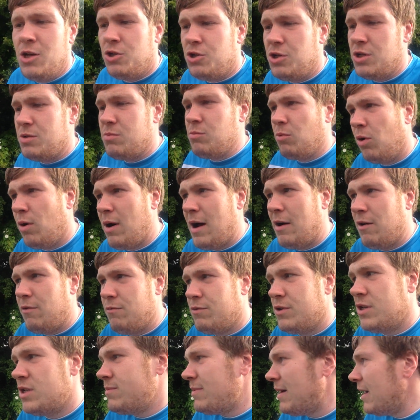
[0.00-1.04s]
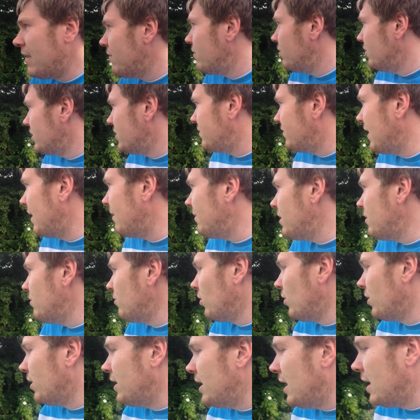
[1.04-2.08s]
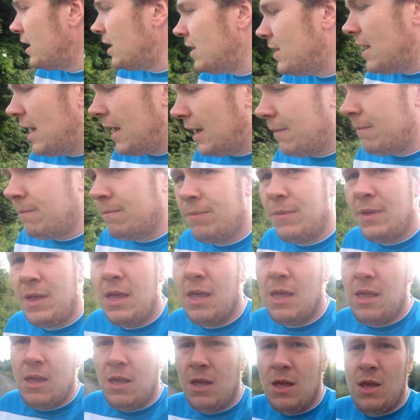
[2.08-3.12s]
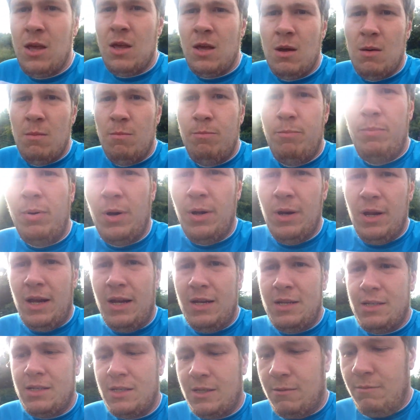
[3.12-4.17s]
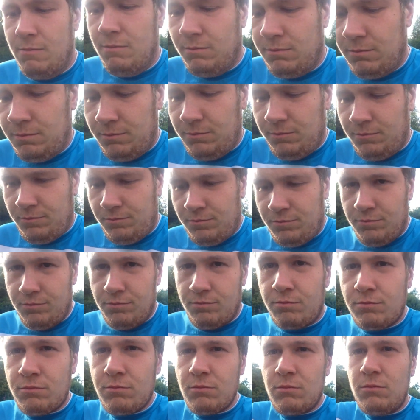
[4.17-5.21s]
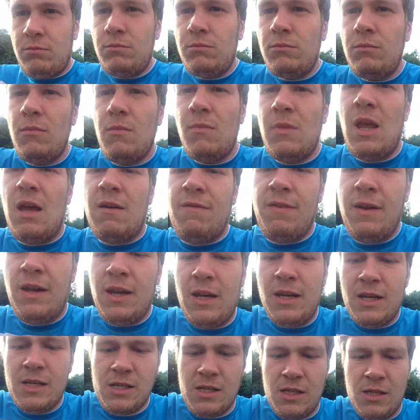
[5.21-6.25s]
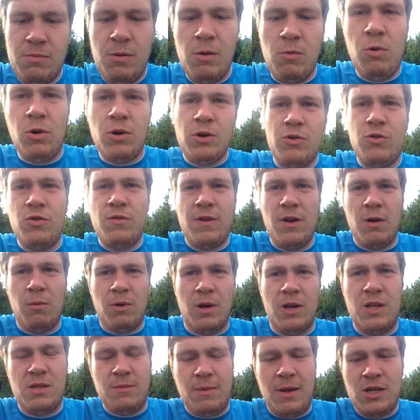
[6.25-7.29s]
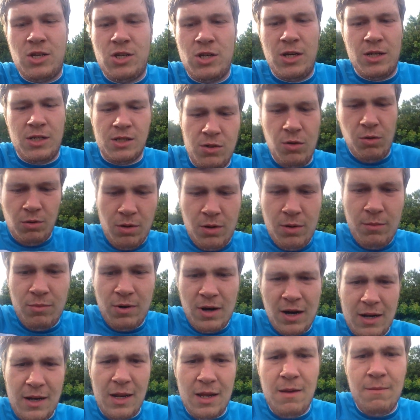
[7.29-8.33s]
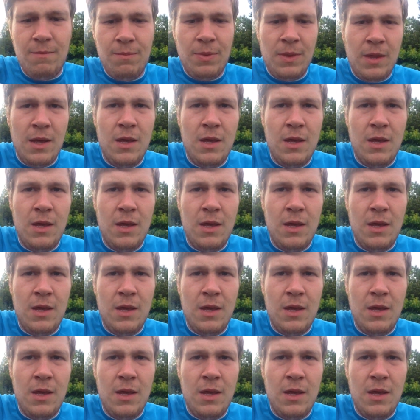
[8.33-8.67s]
just more out of respect for his family more than anything. But it's. I figured as this would be 100 I wanted to mention it. So, Bradley,